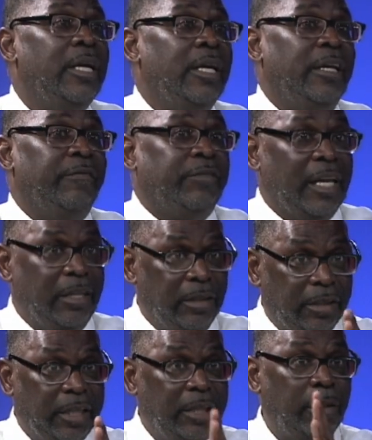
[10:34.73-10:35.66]
If they
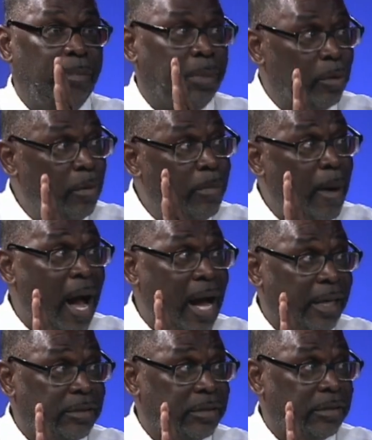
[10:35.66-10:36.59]
look in the blue
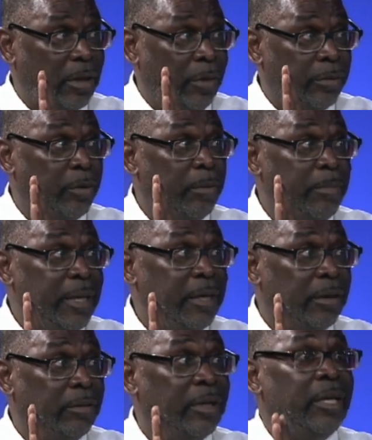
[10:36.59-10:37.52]
box on their
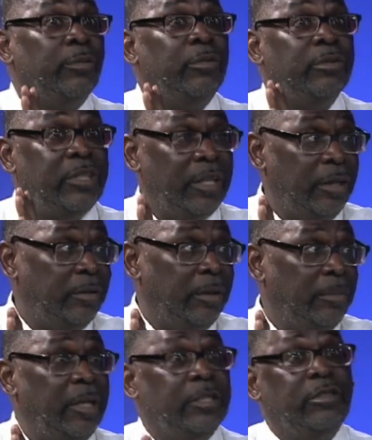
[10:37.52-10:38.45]
bill, it will tell
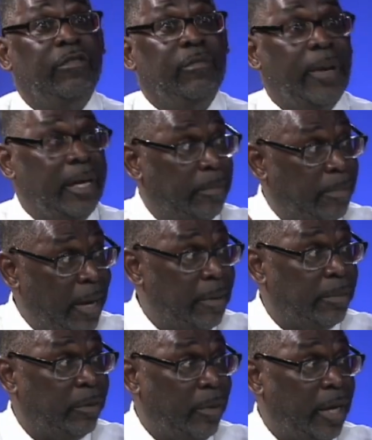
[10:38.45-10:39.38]
them that you've made a
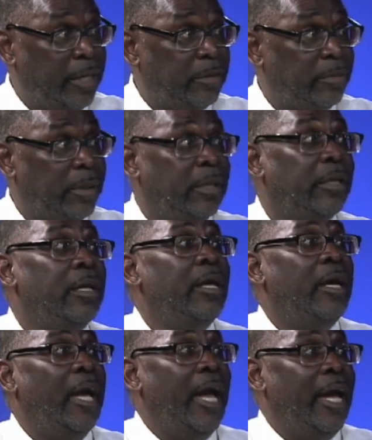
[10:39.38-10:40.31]
payment arrangement
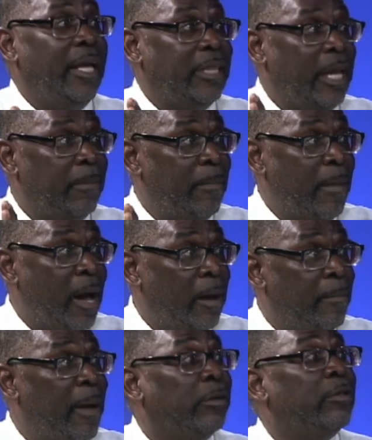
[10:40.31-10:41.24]
and that
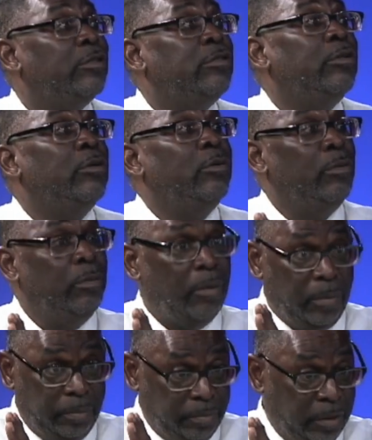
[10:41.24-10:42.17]
amount is due
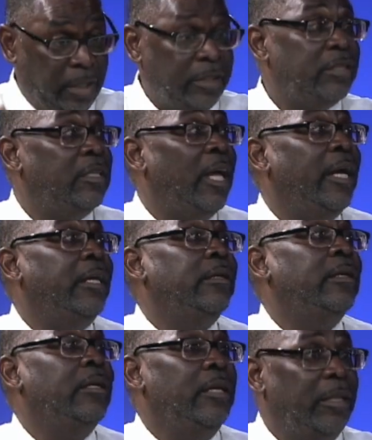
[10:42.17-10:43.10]
this date,
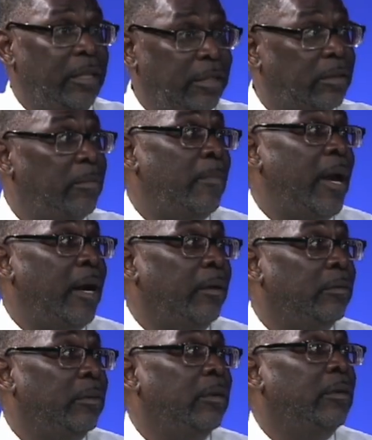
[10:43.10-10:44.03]
this
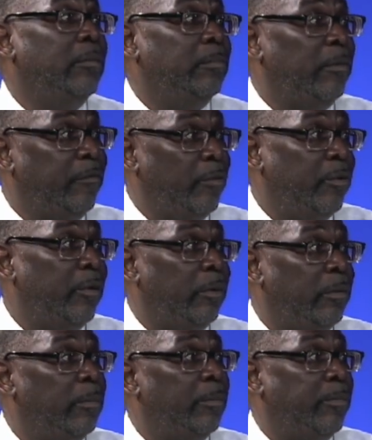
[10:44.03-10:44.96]
amount
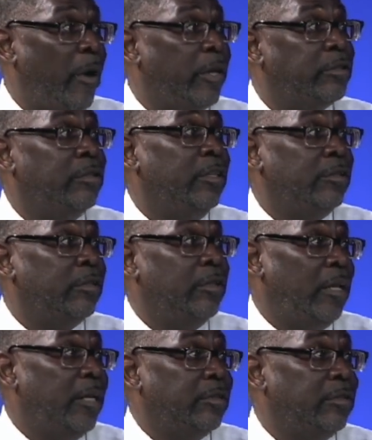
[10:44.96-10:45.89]
prior to
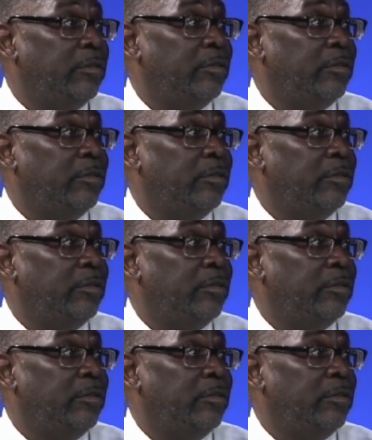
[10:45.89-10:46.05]
disconnection.